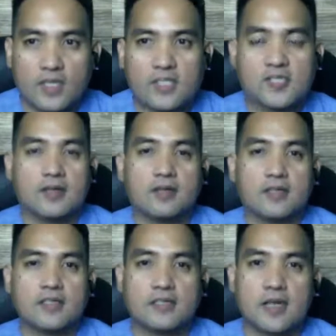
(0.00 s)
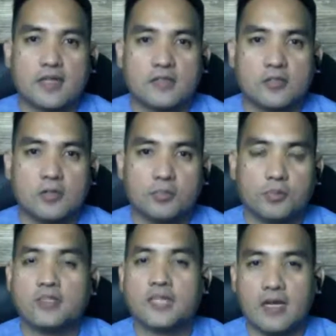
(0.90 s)
to share this not to
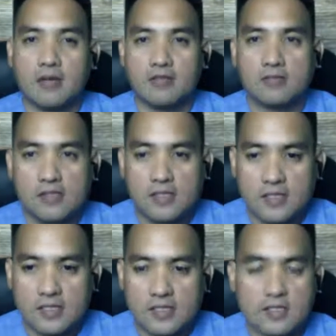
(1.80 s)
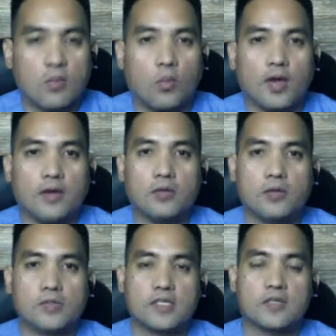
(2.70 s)
put down someone
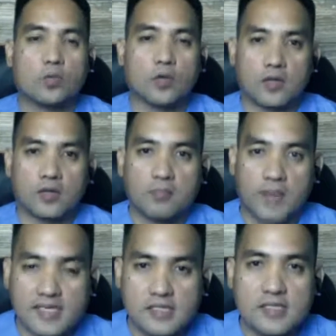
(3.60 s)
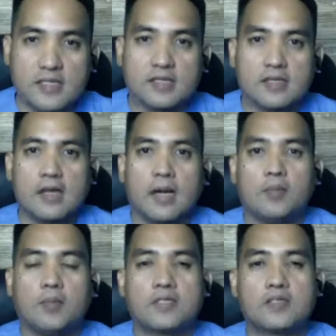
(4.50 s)
who's in the worker mindset,
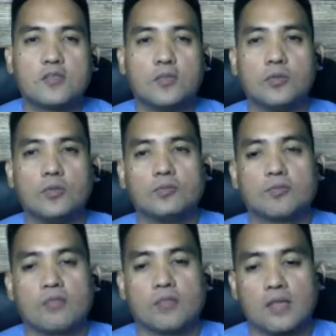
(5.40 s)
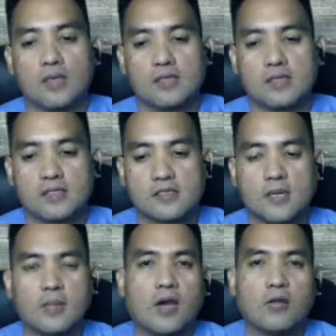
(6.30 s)
but to
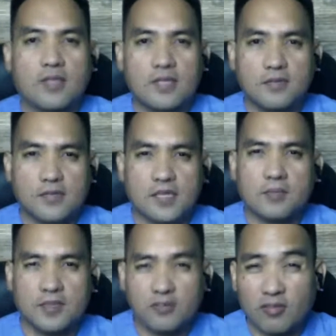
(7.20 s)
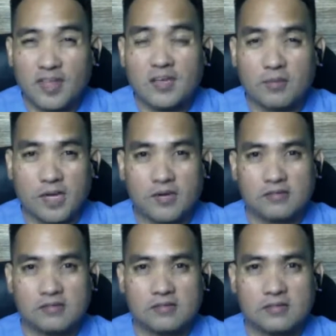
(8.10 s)
somehow give you something to think about.
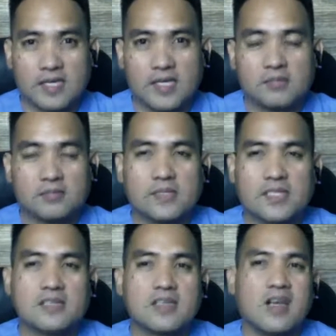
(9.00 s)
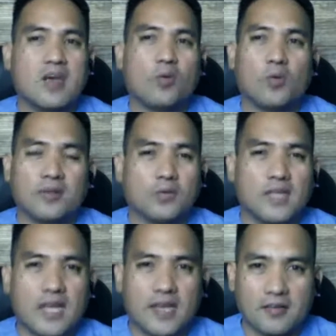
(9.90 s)
Okay? Because whether we
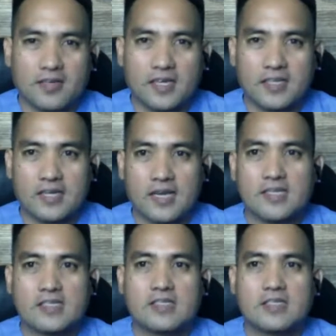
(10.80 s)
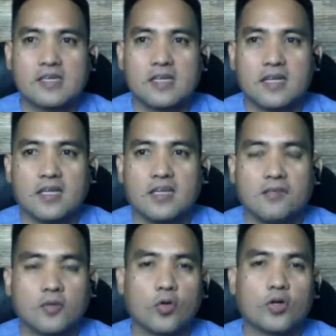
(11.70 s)
like it or not, guys, if
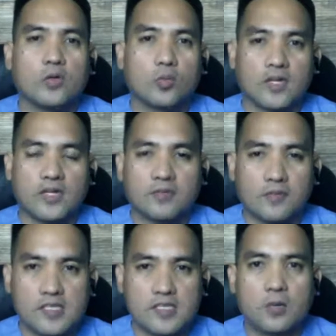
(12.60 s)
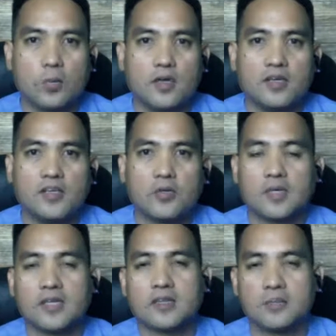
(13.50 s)
you're working for someone, you are
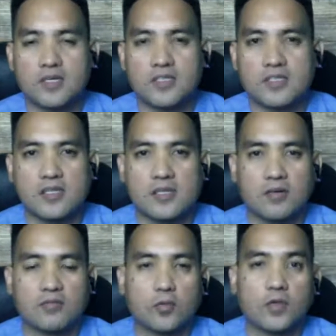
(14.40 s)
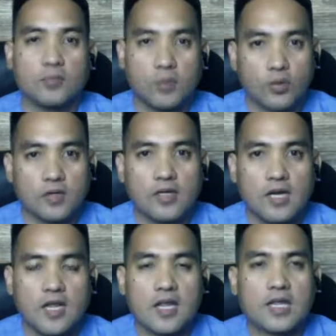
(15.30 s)
at the mercy of your employer.
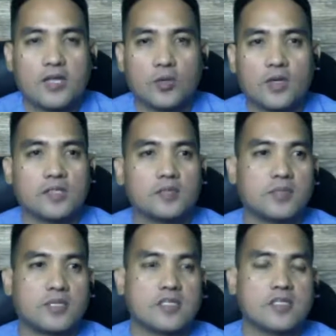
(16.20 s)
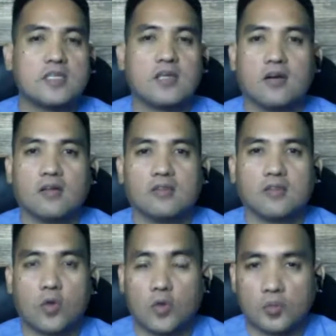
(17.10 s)
You are at the mercy of the
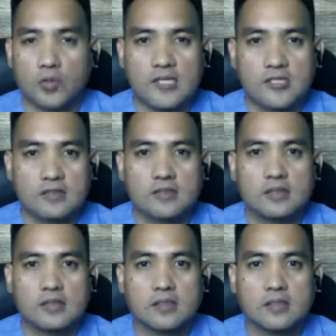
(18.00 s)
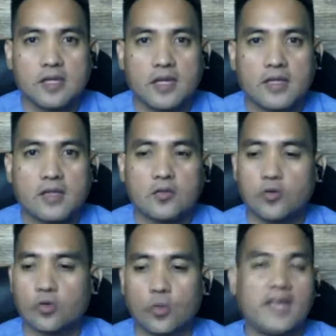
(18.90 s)
corporation. Okay?
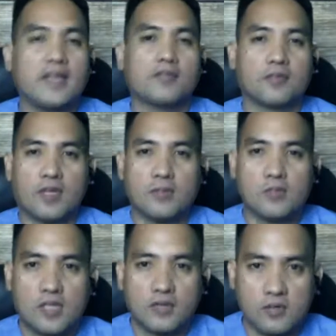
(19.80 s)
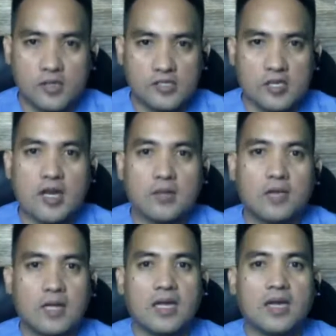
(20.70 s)
You're waiting for them to give you a job,
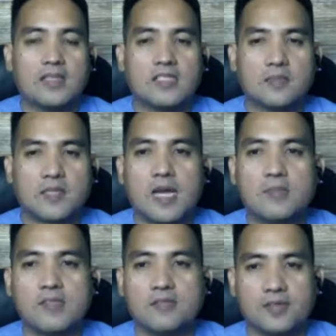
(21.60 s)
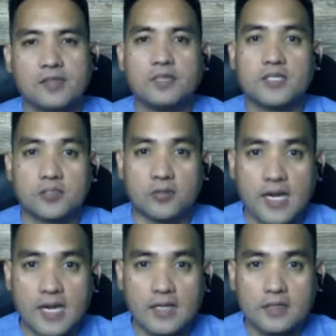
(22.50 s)
and sometimes you feel
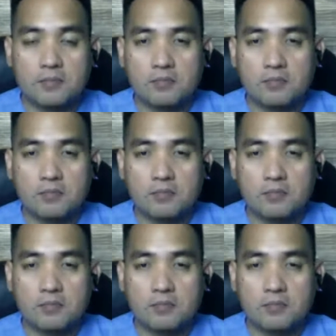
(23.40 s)
betrayed